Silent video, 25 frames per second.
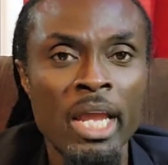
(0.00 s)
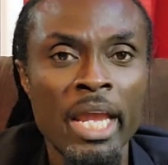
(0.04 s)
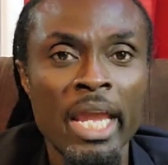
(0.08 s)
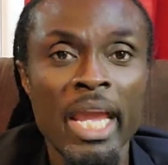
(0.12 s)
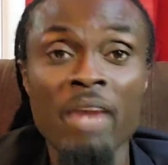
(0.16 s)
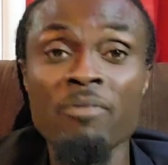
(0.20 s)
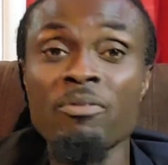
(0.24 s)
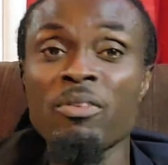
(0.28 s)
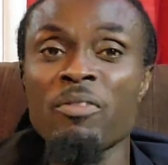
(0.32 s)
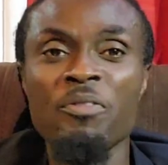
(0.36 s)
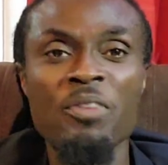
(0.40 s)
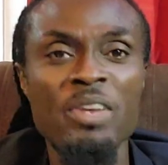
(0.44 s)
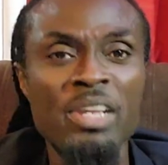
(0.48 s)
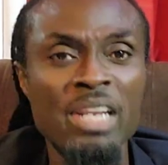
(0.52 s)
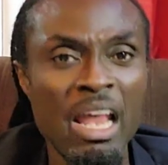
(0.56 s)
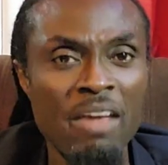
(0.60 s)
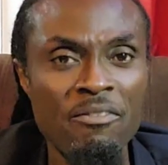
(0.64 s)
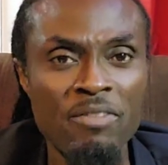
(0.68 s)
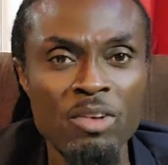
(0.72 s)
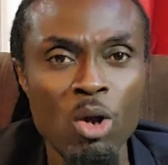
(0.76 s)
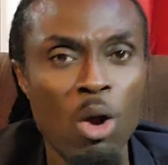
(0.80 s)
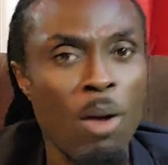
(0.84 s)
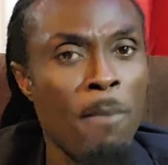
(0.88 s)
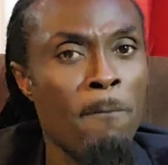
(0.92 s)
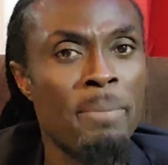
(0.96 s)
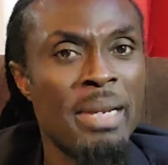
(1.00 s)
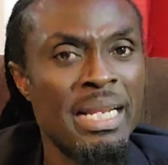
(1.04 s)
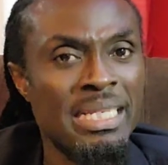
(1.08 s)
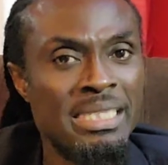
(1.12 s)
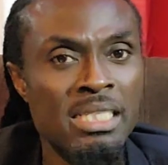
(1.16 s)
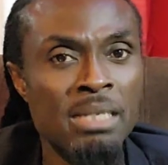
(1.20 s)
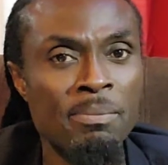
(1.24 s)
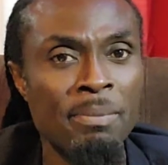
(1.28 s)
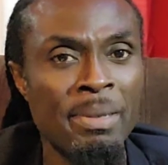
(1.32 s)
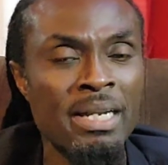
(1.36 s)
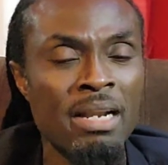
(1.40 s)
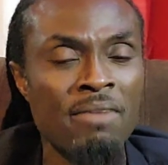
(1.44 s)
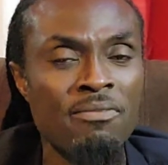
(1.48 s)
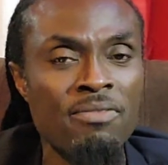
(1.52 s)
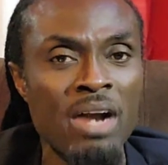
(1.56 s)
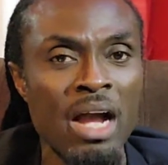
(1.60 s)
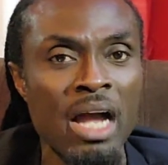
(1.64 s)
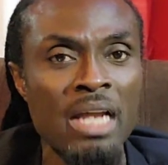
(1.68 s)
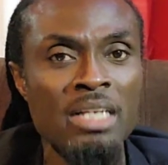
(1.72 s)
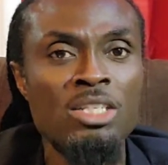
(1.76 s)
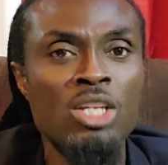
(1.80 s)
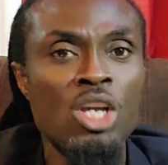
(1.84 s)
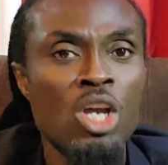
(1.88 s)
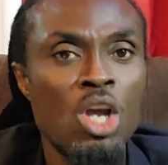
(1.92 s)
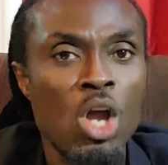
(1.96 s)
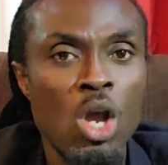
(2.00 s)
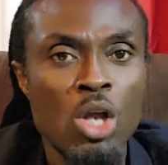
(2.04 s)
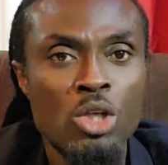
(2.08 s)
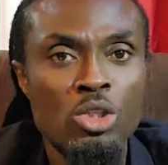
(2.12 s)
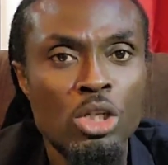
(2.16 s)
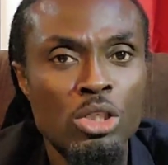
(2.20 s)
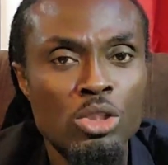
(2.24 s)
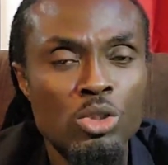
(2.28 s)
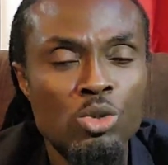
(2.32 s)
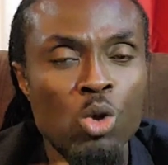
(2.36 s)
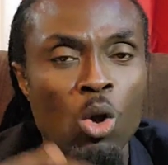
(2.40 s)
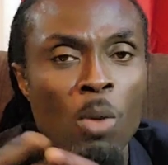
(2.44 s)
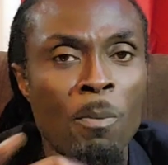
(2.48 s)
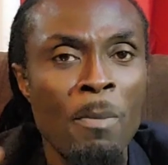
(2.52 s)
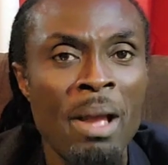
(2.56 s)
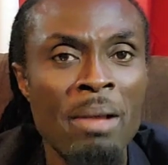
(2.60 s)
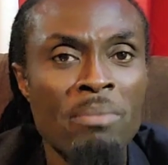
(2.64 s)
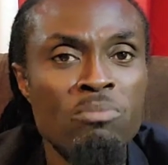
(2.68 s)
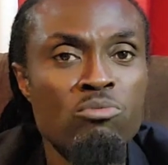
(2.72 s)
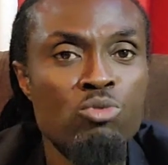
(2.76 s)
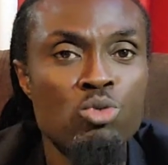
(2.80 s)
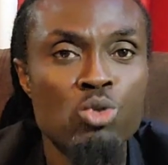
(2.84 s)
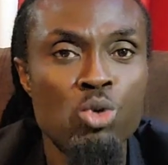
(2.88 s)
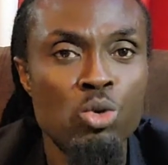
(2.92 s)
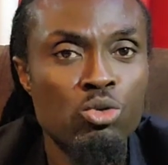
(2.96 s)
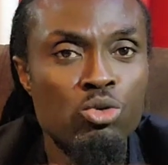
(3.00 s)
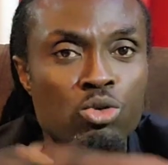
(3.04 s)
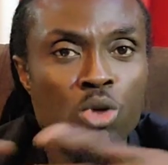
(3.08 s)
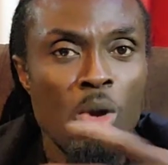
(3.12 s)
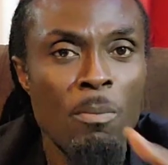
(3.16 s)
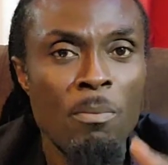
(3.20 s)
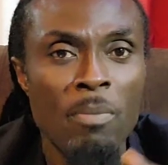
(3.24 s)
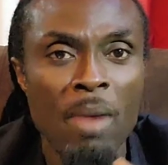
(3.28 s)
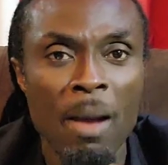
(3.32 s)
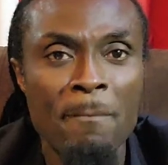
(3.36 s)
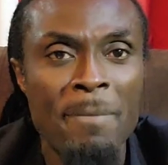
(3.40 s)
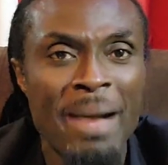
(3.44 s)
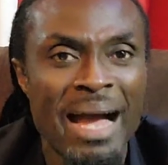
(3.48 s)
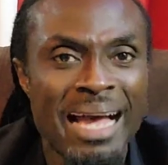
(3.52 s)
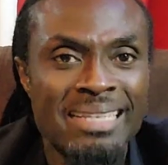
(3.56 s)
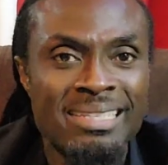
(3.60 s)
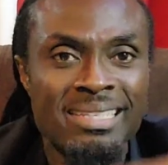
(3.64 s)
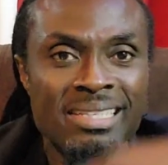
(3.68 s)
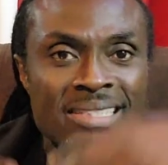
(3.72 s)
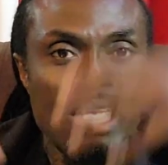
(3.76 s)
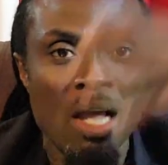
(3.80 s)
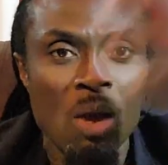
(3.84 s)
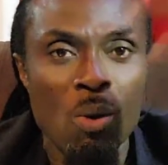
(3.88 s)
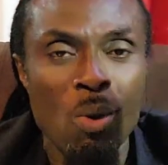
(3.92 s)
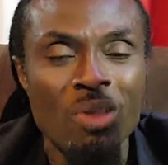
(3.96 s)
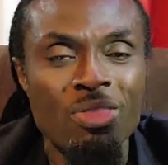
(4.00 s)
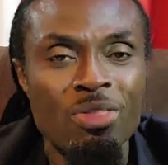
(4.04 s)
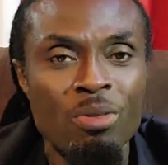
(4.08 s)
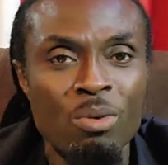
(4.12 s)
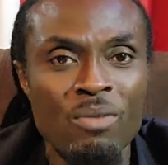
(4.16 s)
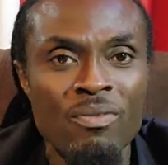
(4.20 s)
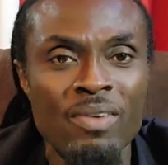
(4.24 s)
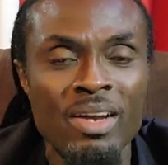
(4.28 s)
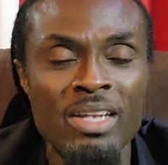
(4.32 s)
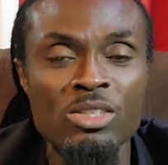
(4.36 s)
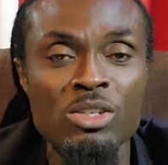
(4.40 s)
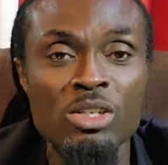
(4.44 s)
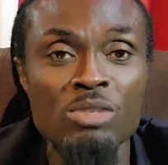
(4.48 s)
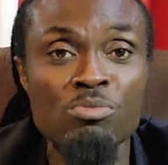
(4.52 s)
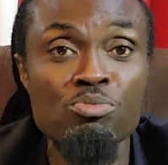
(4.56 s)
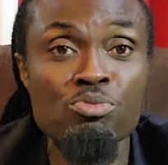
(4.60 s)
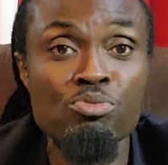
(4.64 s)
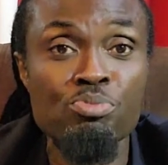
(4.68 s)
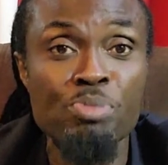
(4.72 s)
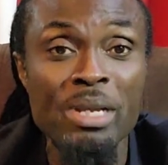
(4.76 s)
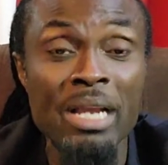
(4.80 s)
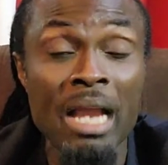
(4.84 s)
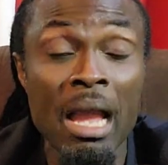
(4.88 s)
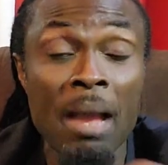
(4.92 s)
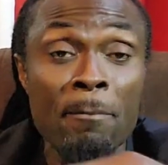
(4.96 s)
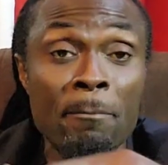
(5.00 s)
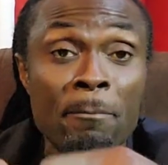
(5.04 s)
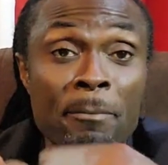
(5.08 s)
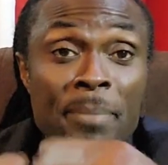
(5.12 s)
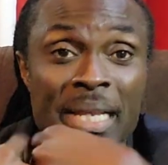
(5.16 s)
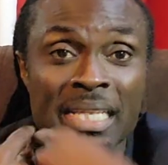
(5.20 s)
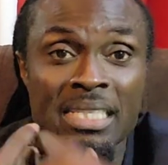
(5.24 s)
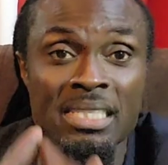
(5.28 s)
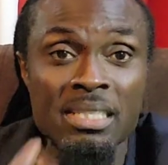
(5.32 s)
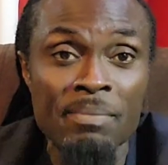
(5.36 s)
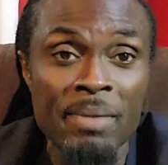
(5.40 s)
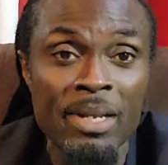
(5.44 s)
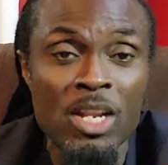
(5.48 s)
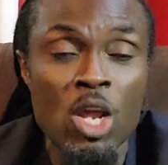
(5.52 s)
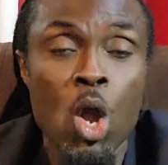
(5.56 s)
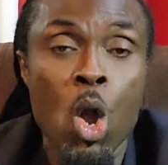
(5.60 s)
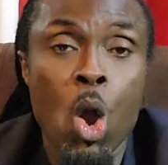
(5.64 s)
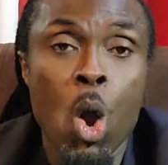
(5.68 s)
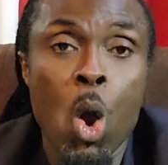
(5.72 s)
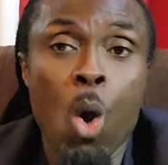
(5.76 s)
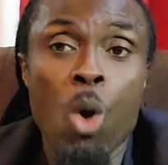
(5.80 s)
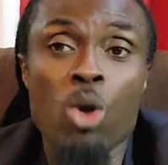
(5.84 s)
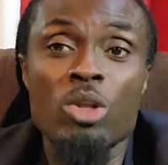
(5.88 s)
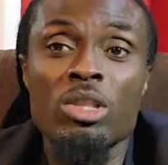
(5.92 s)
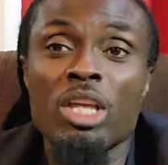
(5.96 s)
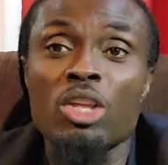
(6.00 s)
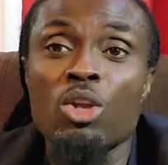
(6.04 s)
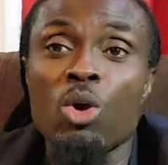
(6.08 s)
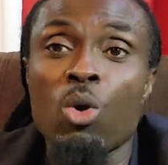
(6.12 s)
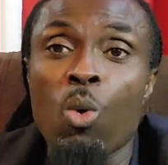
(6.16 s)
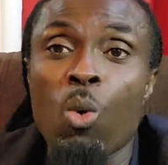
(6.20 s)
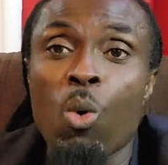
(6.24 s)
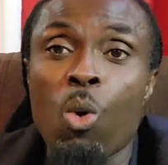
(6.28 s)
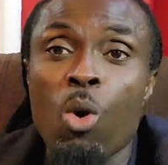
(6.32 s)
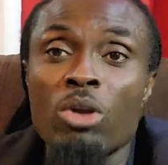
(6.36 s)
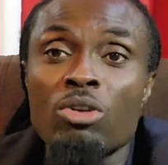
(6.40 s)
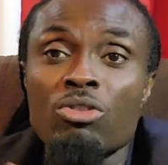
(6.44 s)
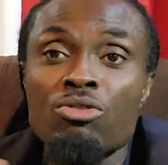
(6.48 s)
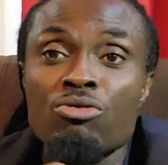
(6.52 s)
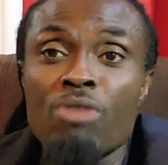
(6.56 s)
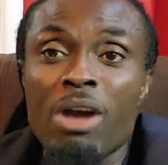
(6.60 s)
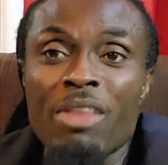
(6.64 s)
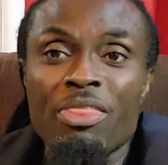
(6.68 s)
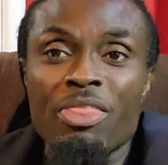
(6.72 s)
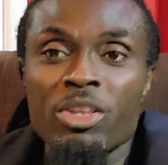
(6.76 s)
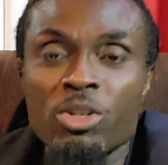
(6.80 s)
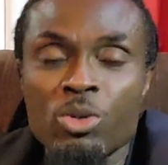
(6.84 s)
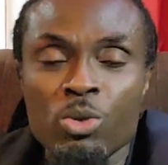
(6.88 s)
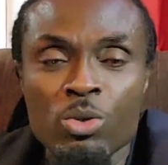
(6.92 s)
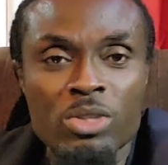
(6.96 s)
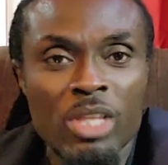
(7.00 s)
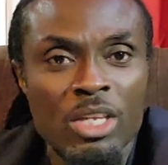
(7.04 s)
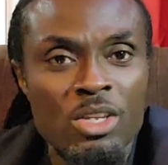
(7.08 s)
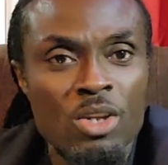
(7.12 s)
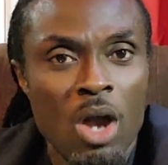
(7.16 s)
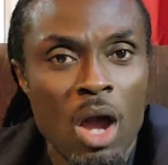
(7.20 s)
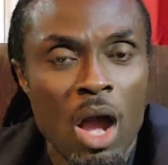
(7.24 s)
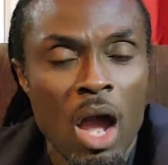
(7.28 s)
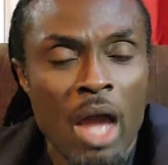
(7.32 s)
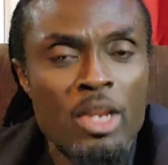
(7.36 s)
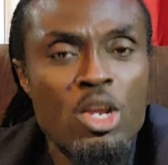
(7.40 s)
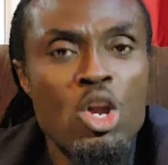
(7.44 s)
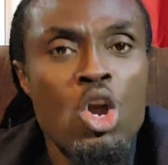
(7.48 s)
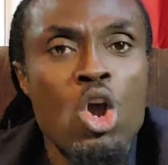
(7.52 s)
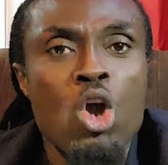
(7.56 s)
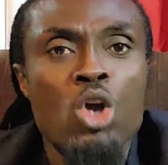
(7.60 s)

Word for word: If a feel like you come bless the man of God, just come and do something, my basket or whatsoever, and just bring and bless him, man. Out of your own gratitude that you are.